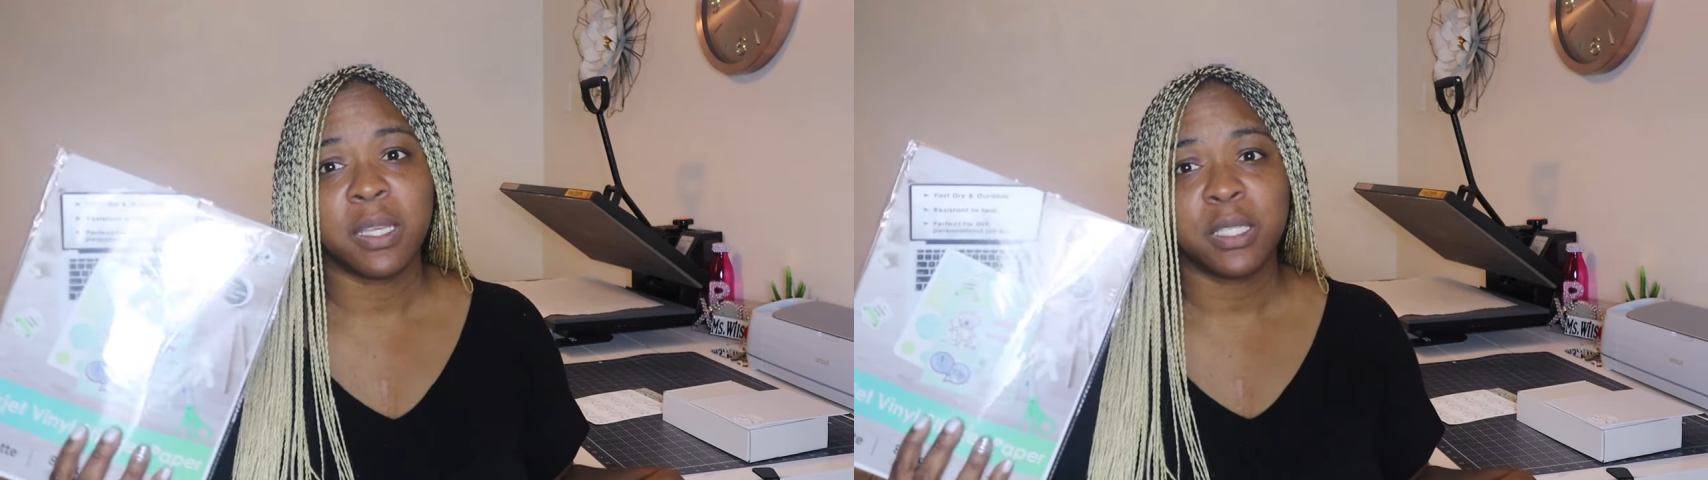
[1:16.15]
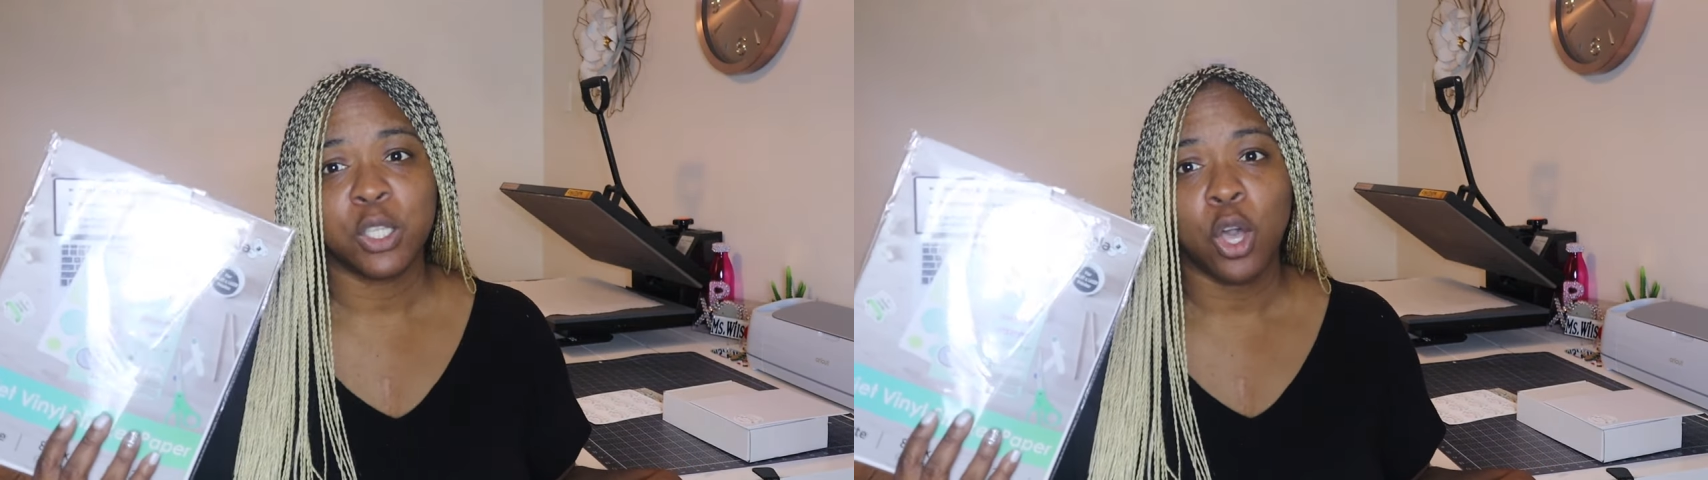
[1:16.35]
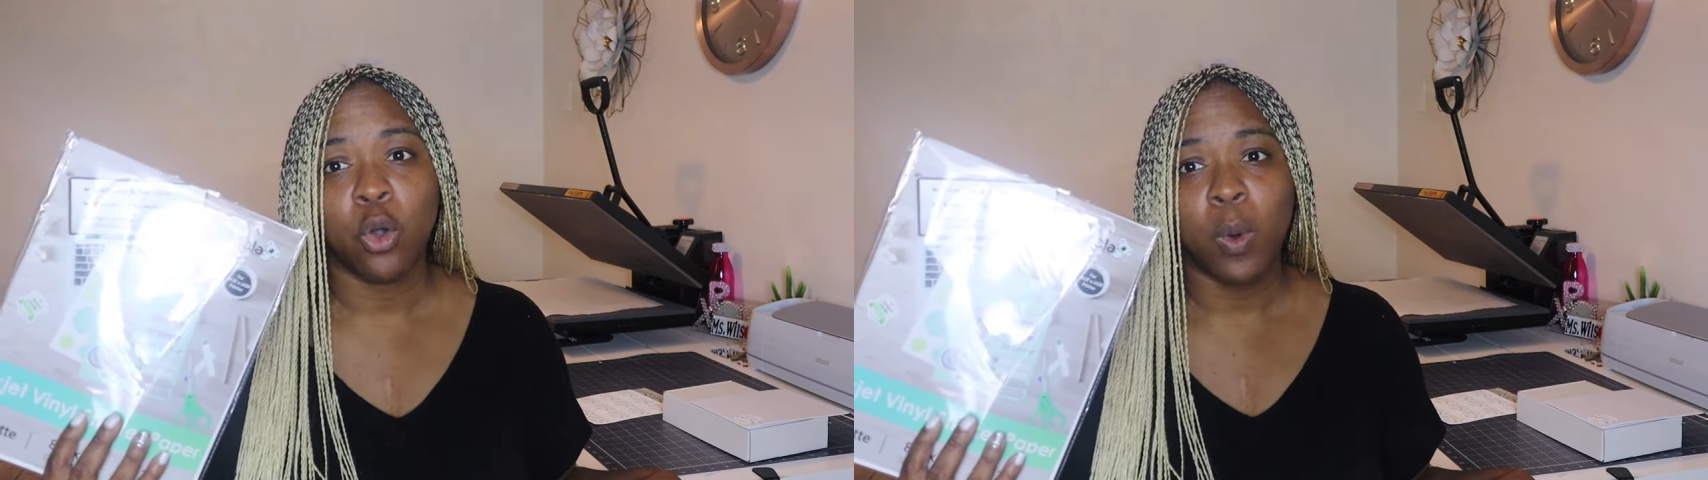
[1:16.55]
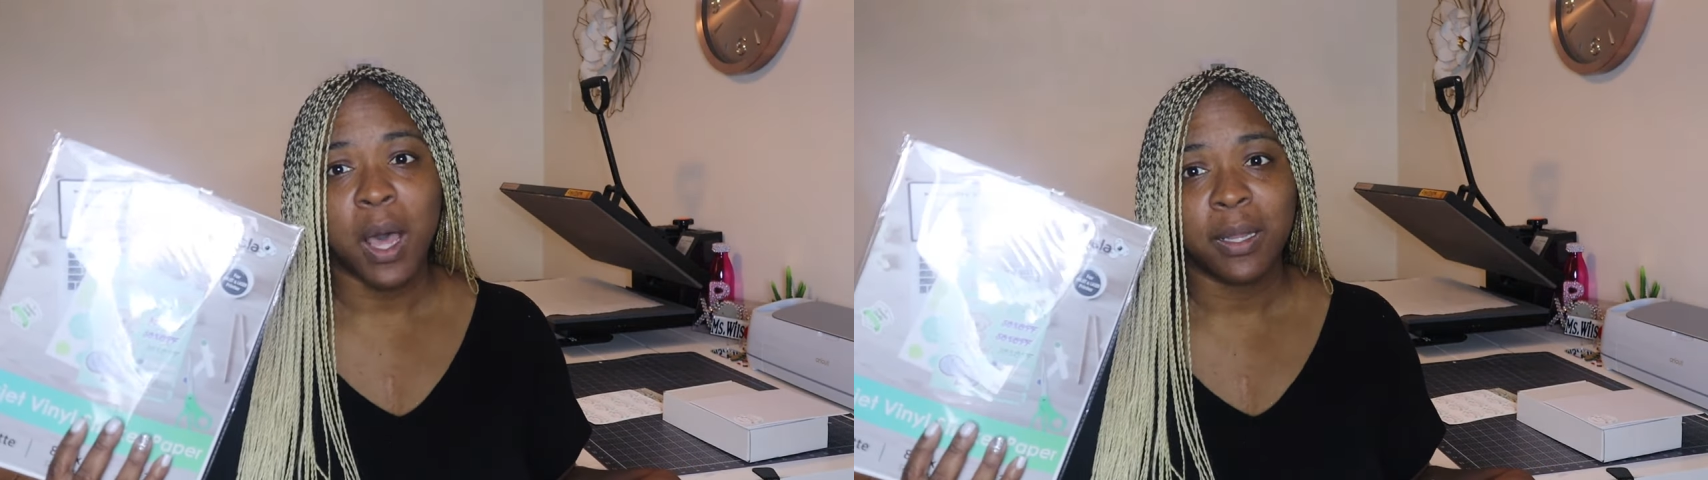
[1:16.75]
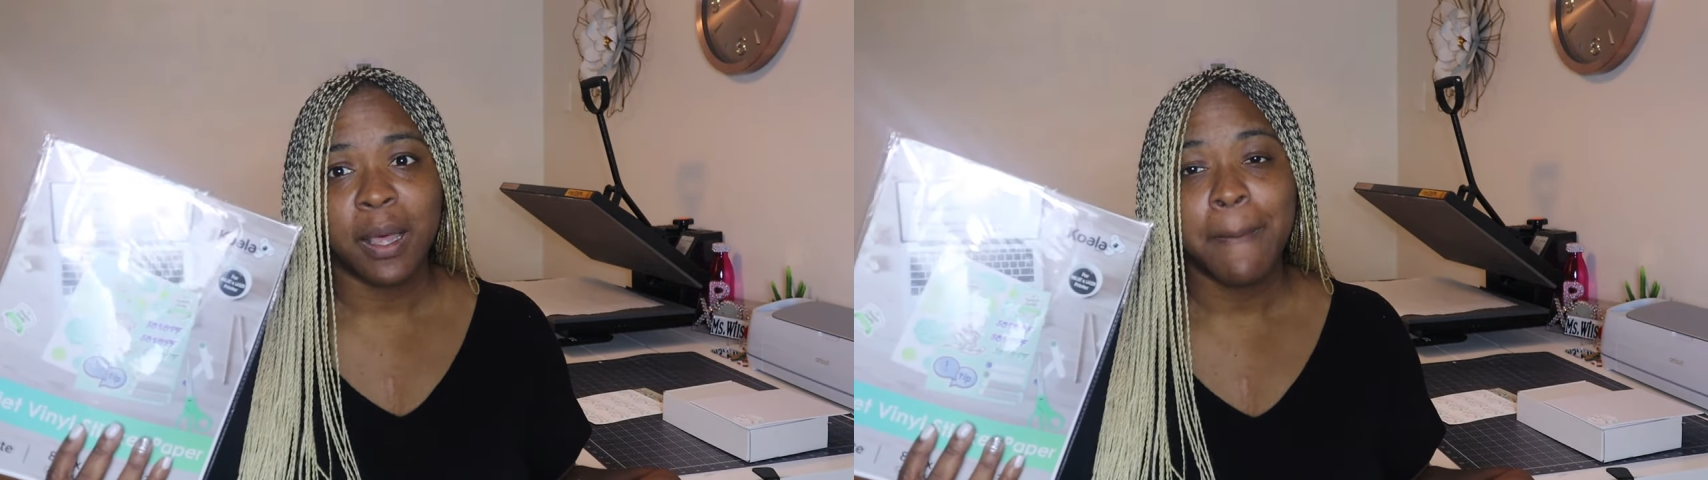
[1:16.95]
this
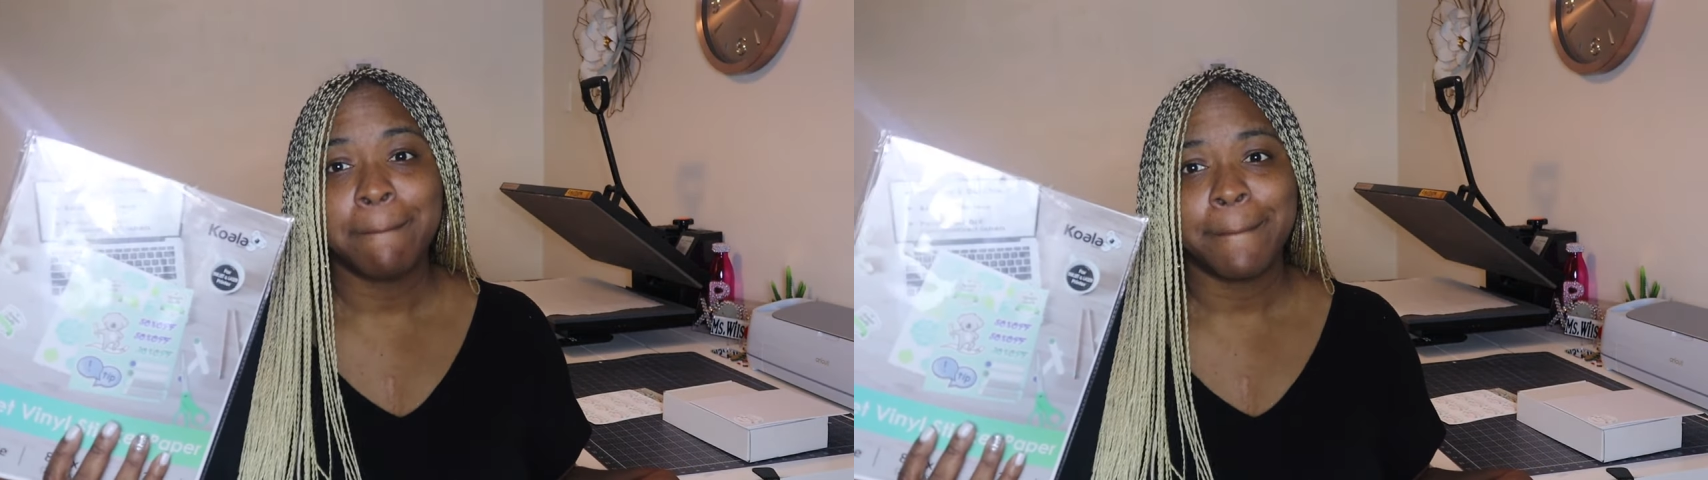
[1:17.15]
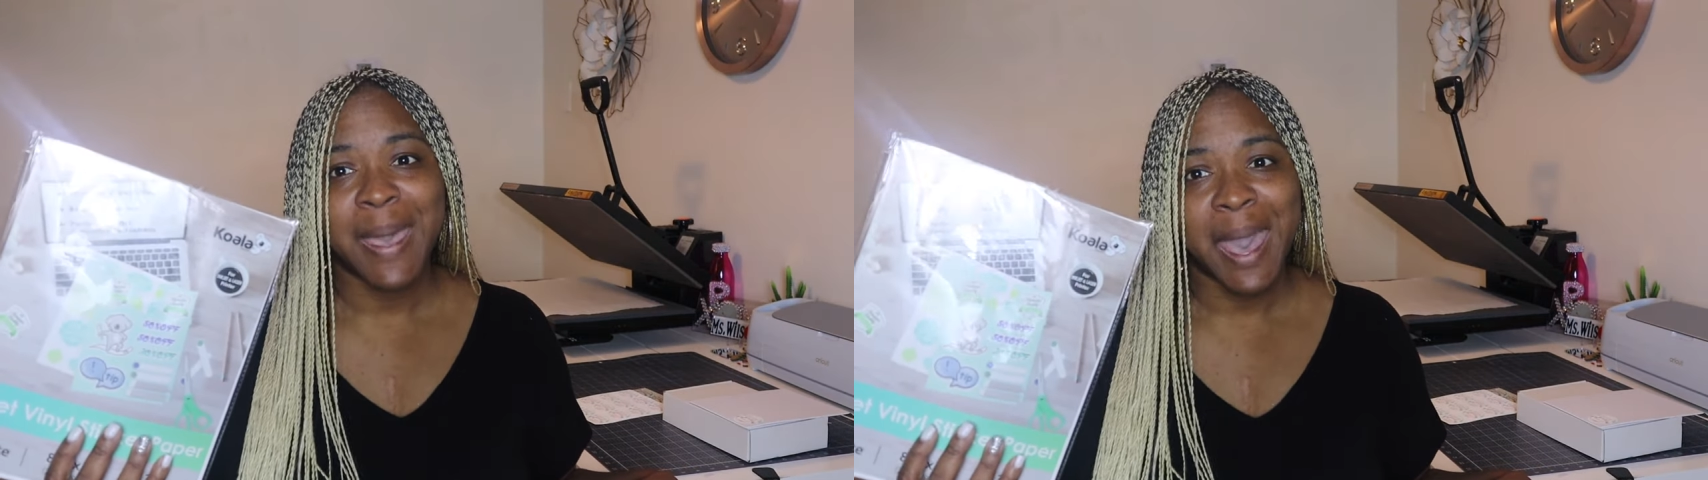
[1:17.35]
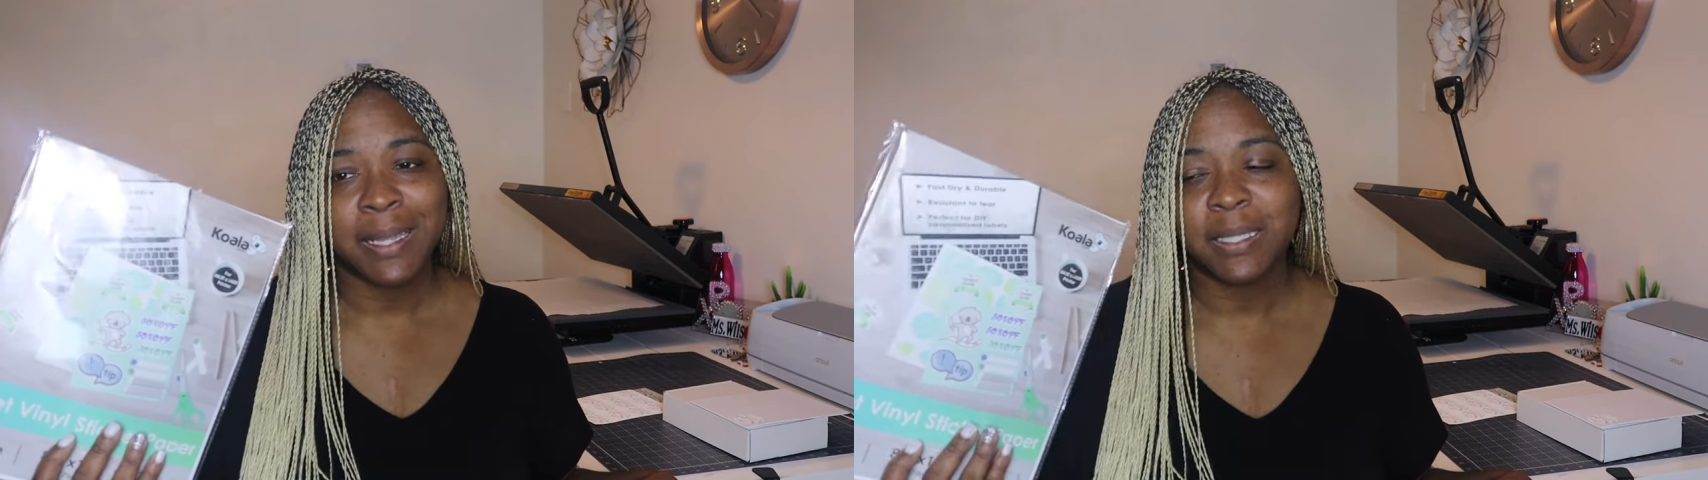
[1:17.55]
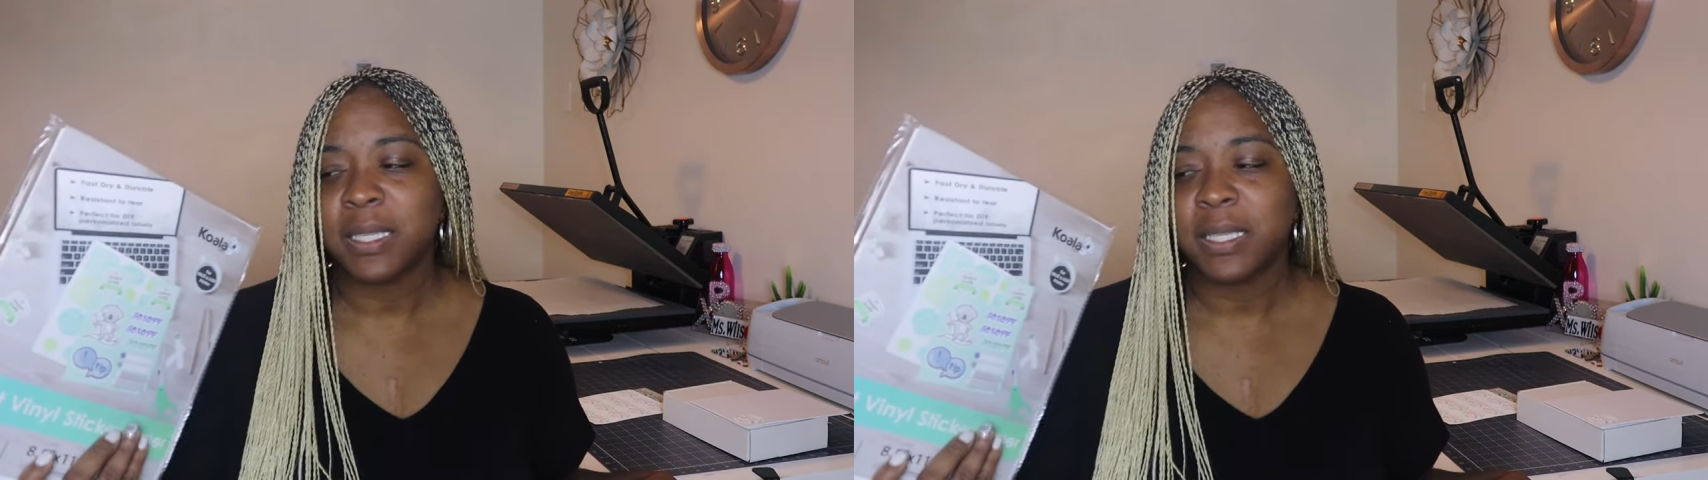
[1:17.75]
Koala Matte